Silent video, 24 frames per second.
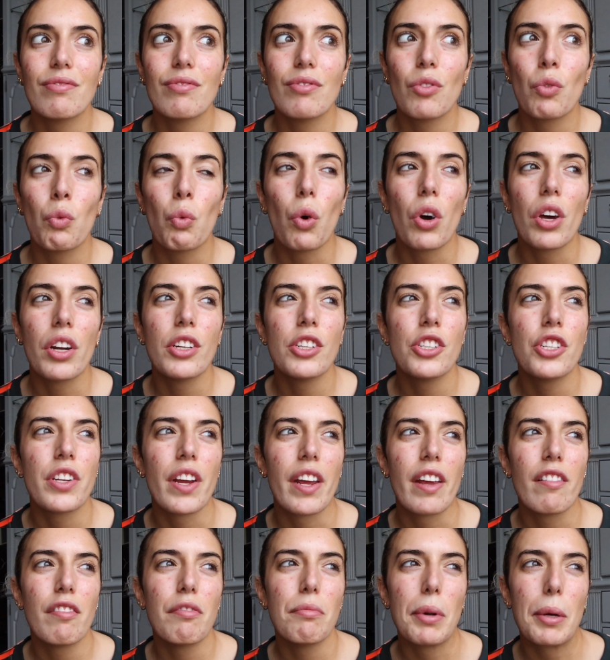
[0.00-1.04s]
want to
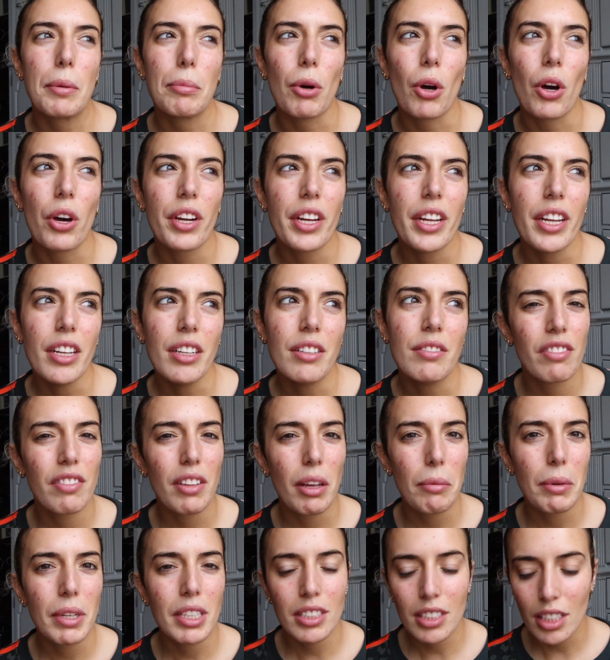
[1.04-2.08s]
shave my body, if
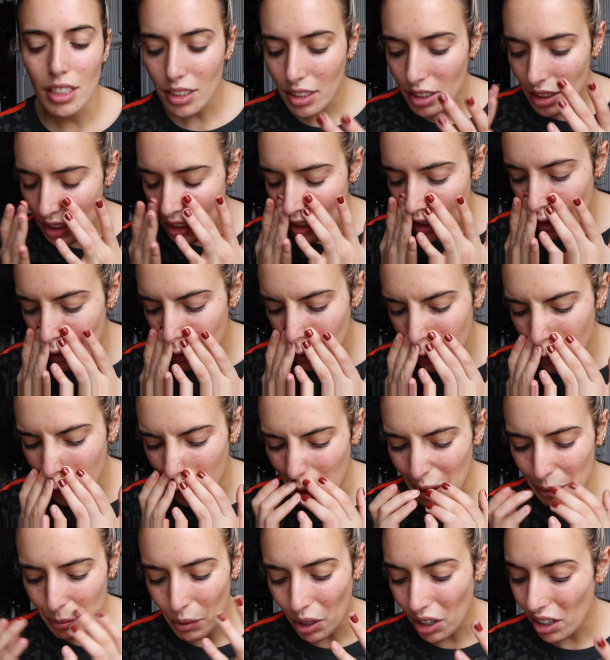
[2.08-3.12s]
that makes sense. Like
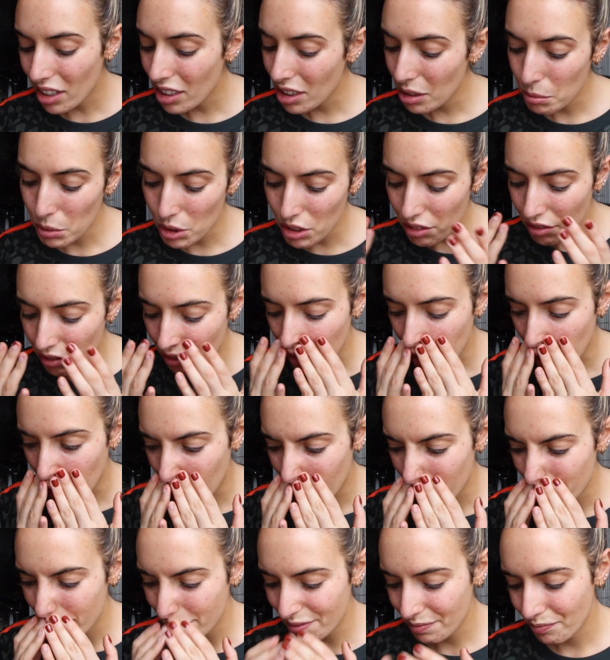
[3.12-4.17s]
I'm not in the mood for
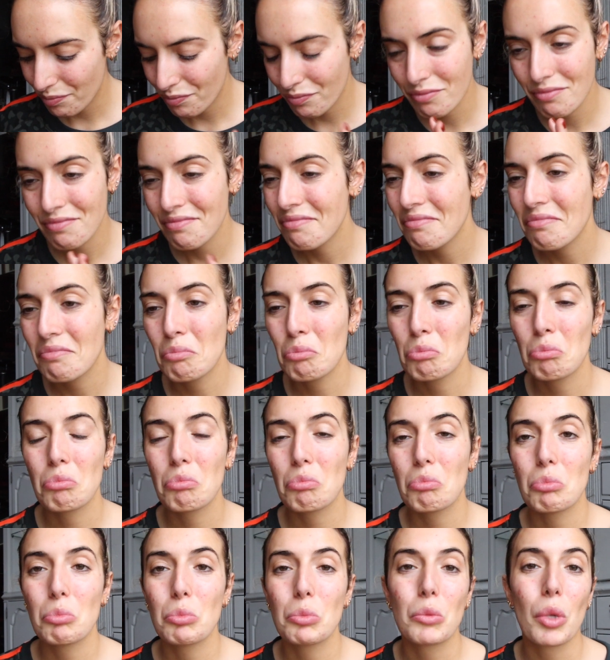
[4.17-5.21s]
that.
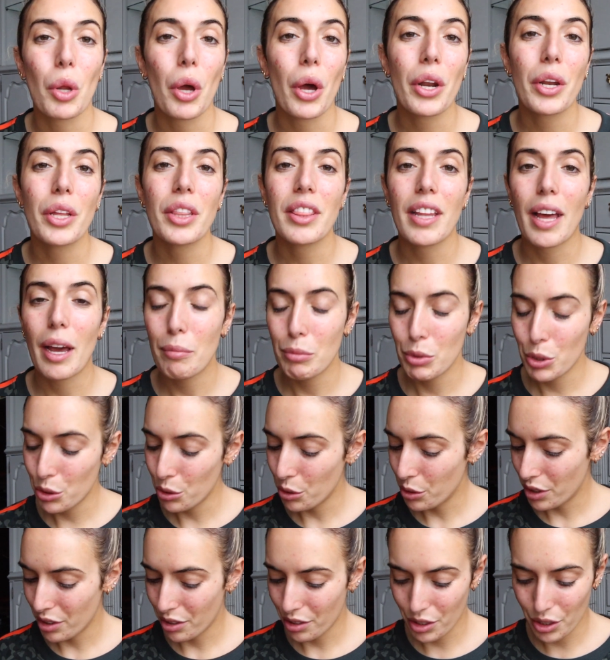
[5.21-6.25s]
Not in that
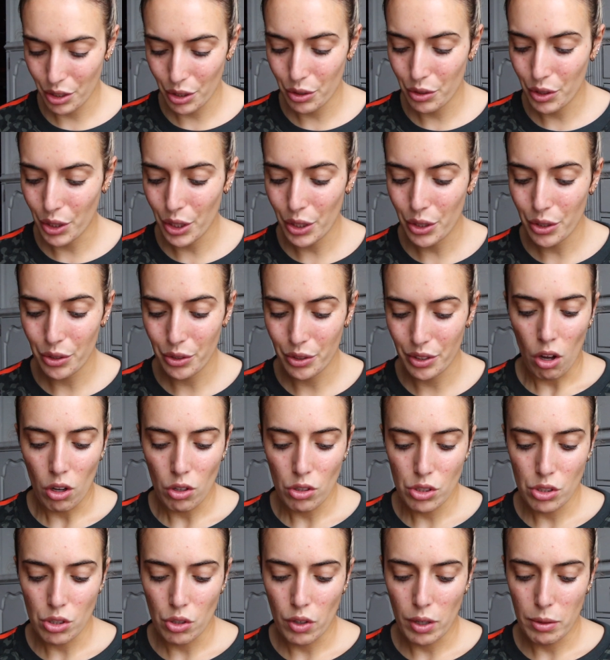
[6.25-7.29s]
mood, no.
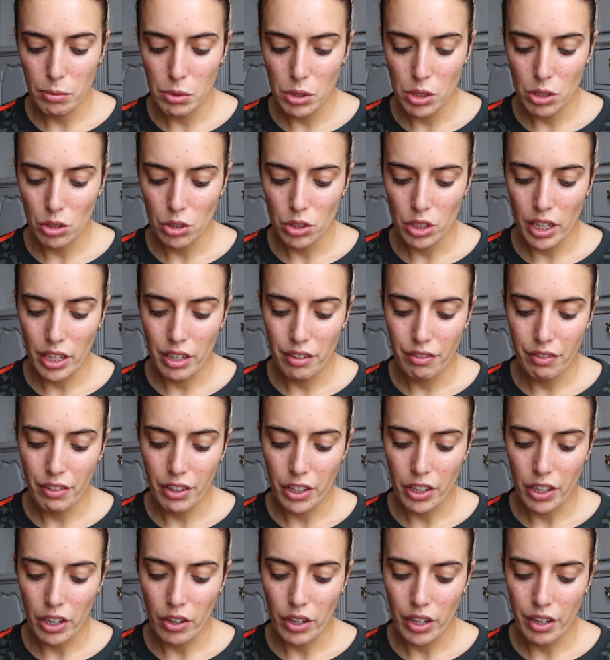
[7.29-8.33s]
Also, I'm still trying to
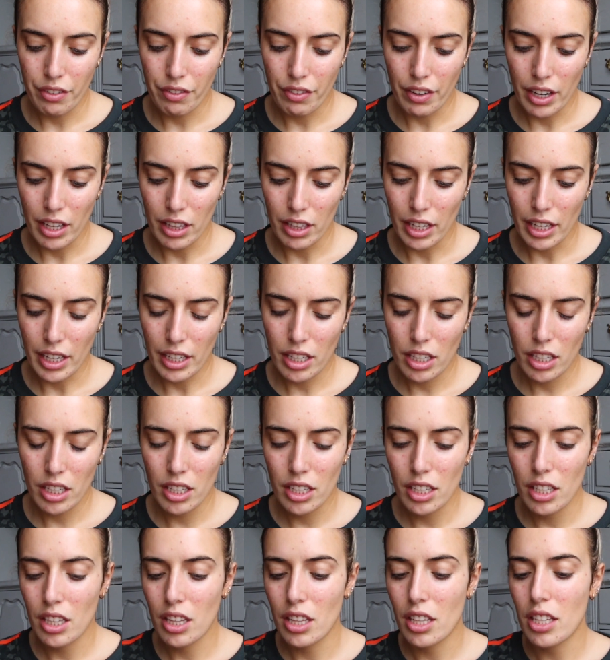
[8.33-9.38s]
figure out if I like
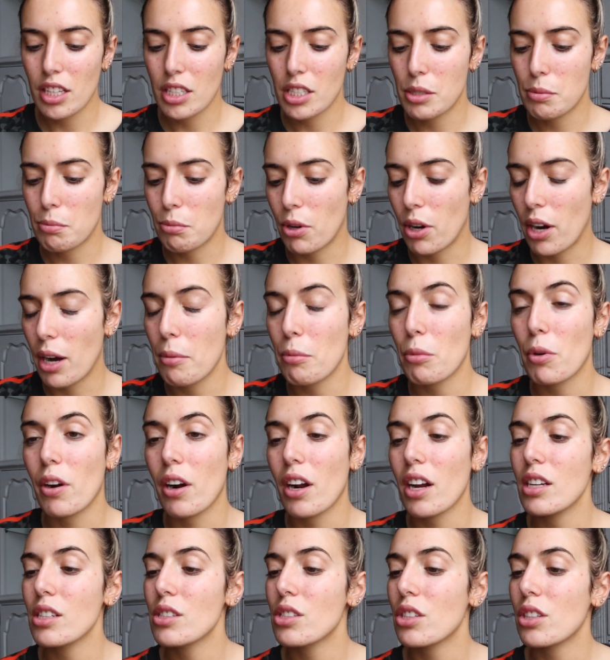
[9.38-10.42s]
this
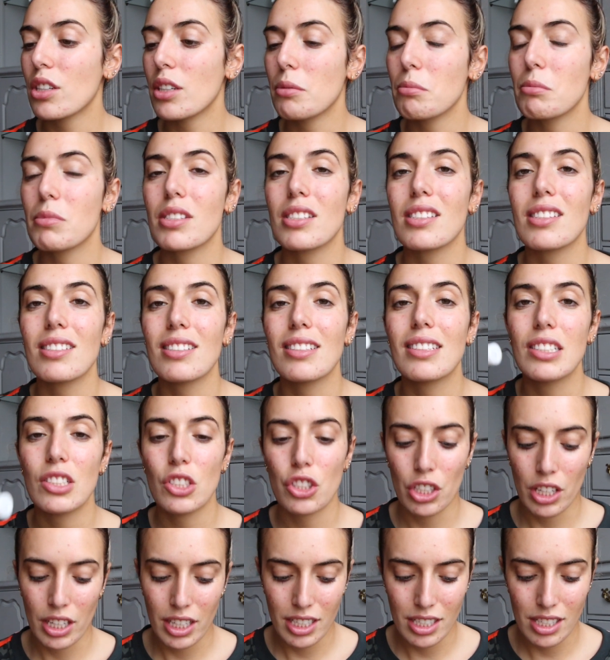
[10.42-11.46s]
primerizer. I'm
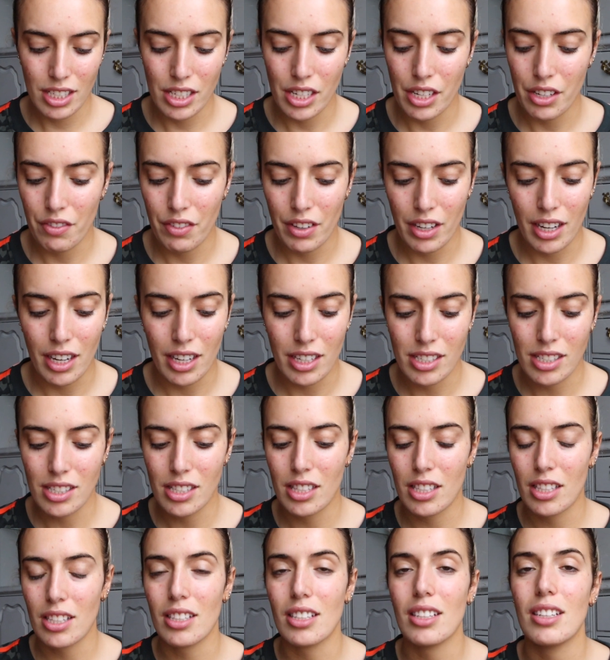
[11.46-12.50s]
trying to see if it has
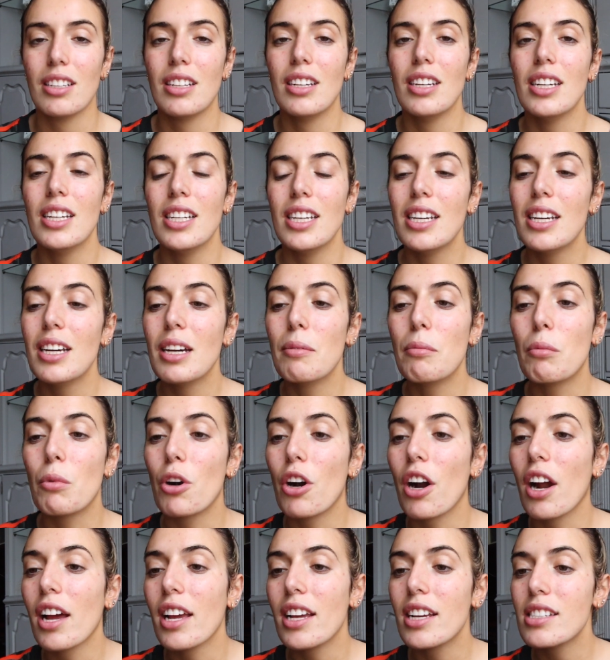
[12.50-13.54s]
the
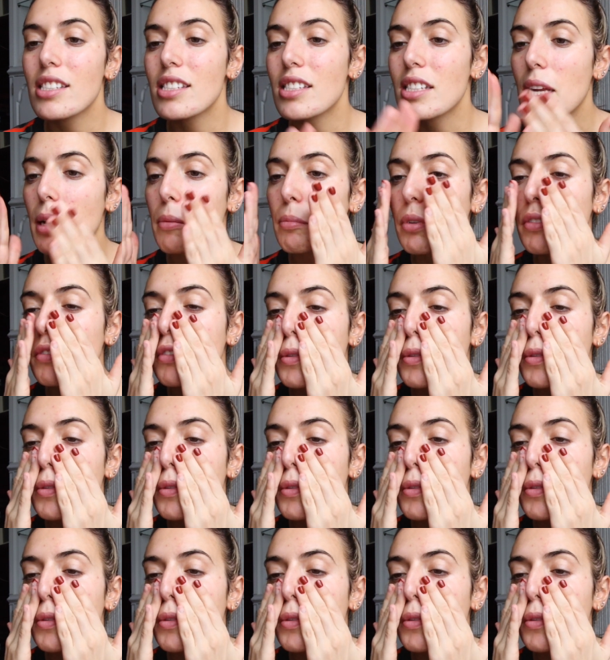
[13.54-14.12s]
Mariah stamp of